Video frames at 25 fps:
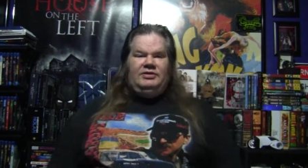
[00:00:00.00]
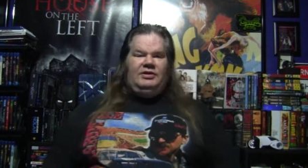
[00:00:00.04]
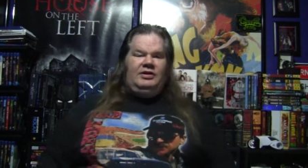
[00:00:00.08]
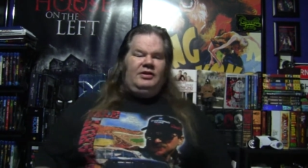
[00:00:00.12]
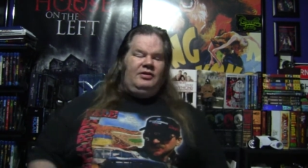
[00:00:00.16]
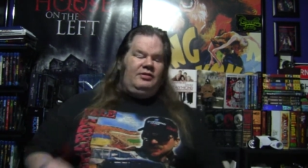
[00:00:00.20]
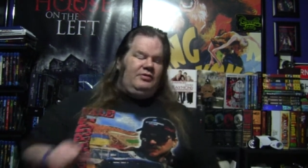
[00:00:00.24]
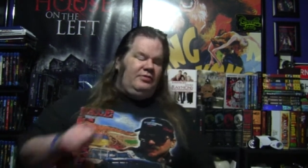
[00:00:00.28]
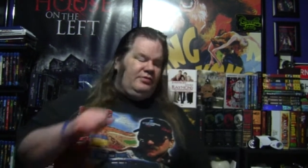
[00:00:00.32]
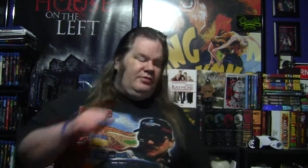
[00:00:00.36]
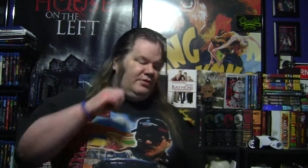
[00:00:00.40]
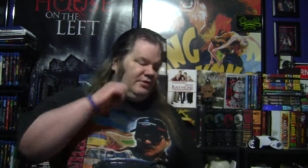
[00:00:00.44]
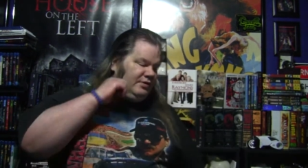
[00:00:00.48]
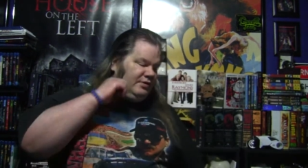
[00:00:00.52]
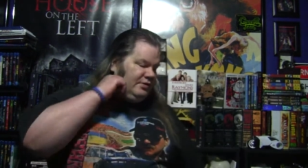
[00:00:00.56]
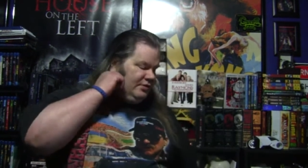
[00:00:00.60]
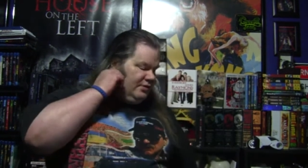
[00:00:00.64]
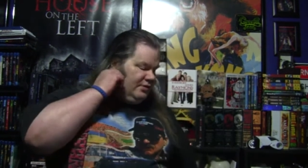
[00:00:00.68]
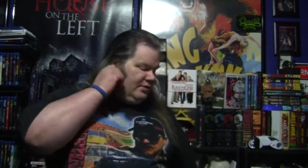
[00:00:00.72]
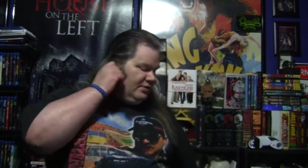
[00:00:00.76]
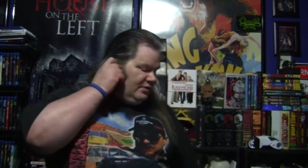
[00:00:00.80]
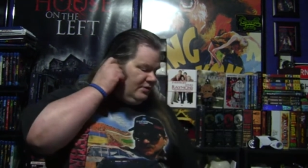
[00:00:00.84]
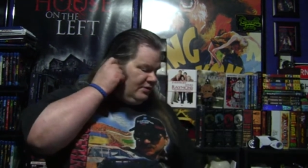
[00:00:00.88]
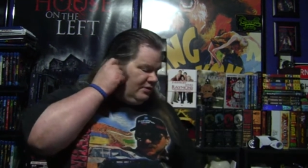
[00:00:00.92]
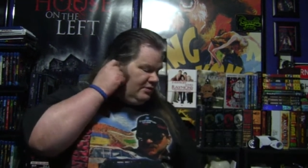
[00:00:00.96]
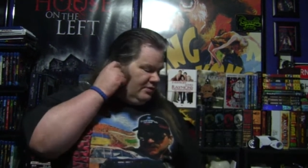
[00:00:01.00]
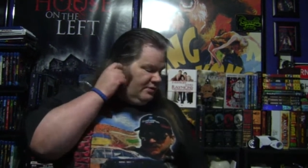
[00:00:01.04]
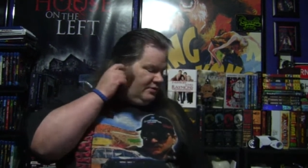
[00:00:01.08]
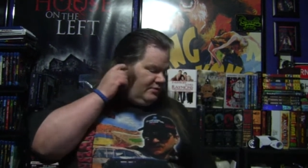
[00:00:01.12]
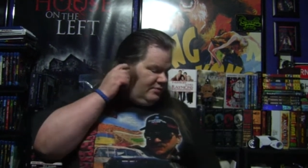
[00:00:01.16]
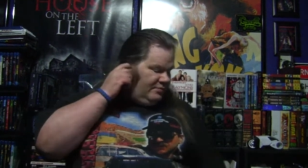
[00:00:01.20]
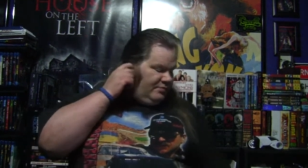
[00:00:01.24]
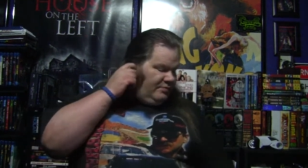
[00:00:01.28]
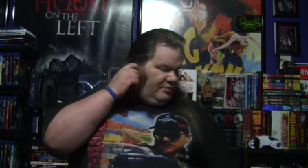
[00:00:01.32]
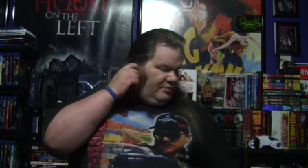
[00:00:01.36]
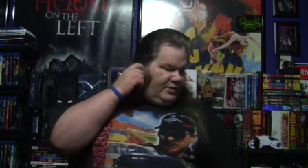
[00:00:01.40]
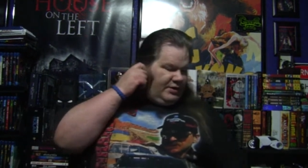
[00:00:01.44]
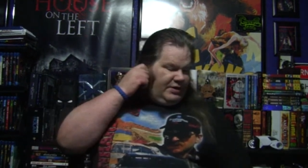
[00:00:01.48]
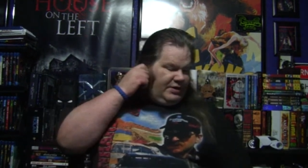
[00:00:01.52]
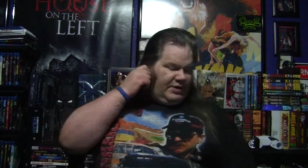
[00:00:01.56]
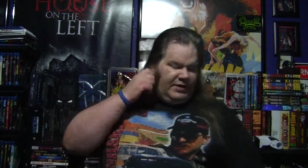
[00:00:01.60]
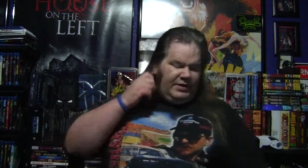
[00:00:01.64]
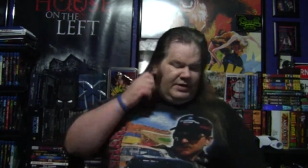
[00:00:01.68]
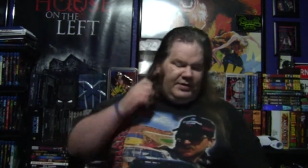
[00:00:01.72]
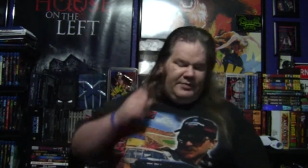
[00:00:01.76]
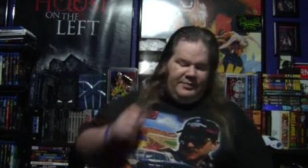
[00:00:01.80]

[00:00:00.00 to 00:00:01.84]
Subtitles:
you know. But,